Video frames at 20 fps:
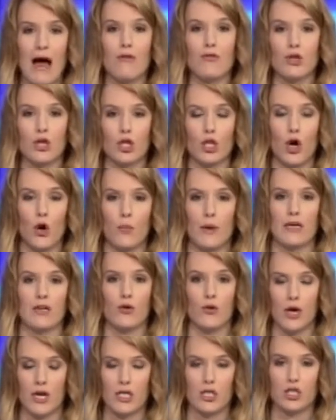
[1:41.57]
the globe and
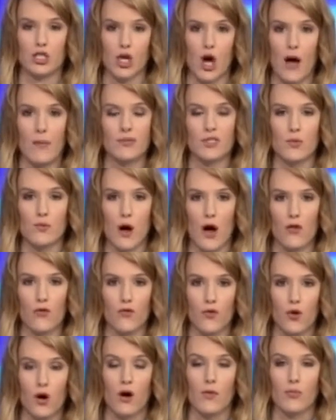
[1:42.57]
created jobs and wealth
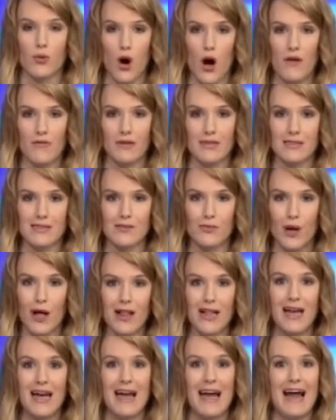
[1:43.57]
for our province.
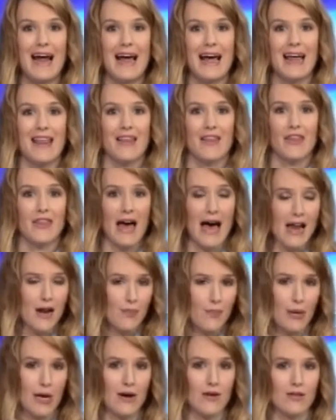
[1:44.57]
Well, that
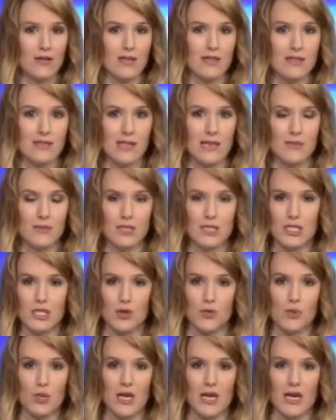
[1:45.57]
apparently seems
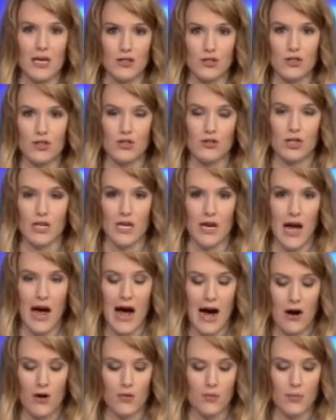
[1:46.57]
to be history
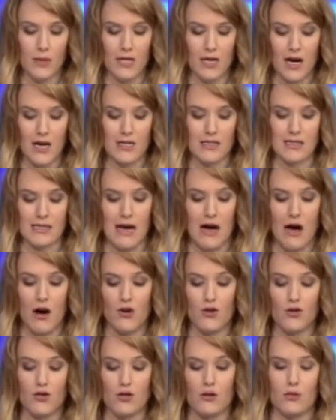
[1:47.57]
now because
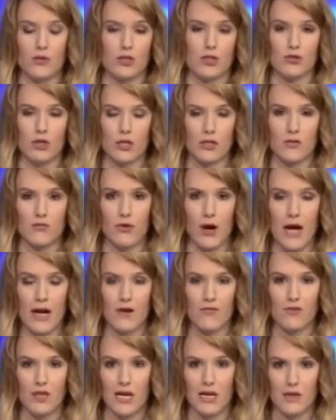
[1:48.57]
under the restrictive reign
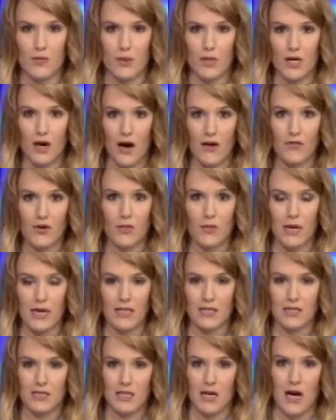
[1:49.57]
of the NDP
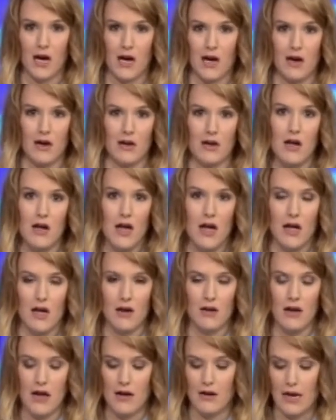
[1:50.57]
government uh,
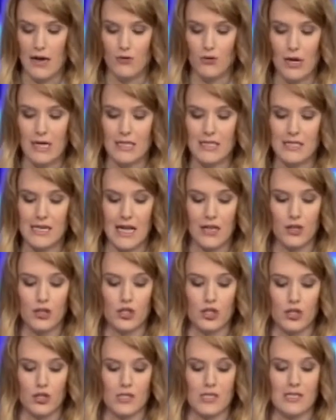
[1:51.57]
and, and Greg
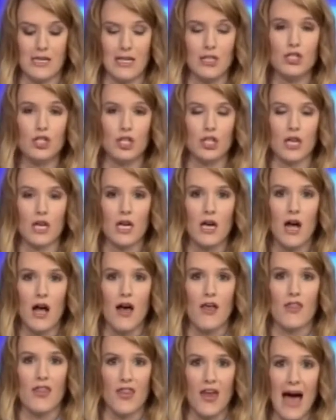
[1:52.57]
Selinger, essentially,
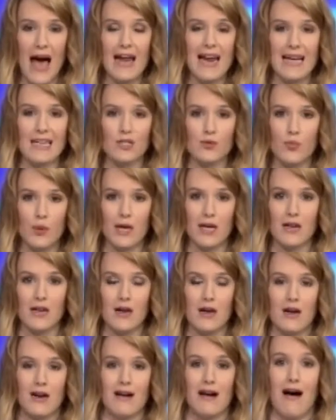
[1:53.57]
that has been
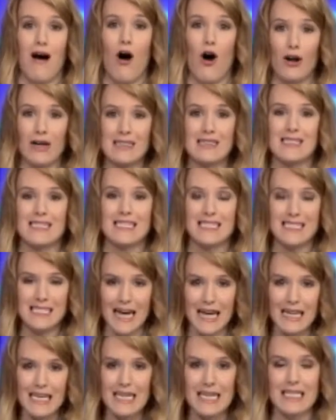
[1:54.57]
on a
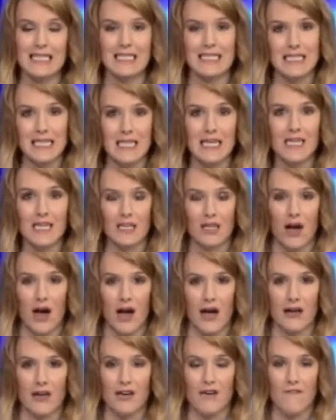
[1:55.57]
steady
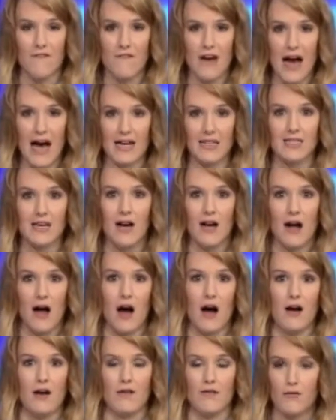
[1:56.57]
decline. In fact,
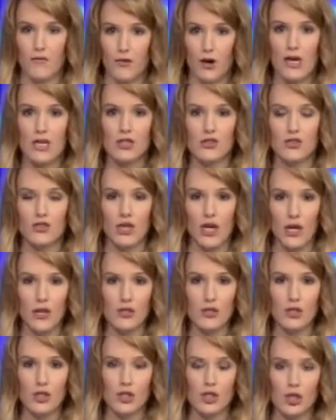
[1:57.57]
uh, a Fraser
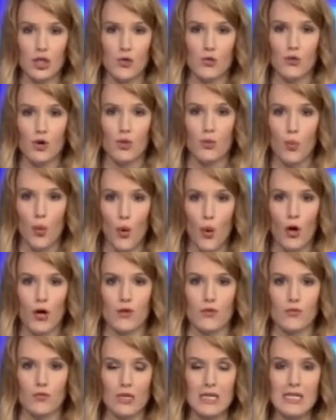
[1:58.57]
Institute
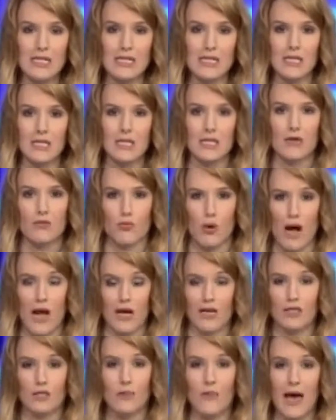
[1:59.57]
report recently
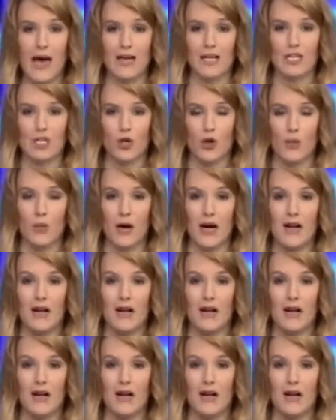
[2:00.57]
ranked Manitoba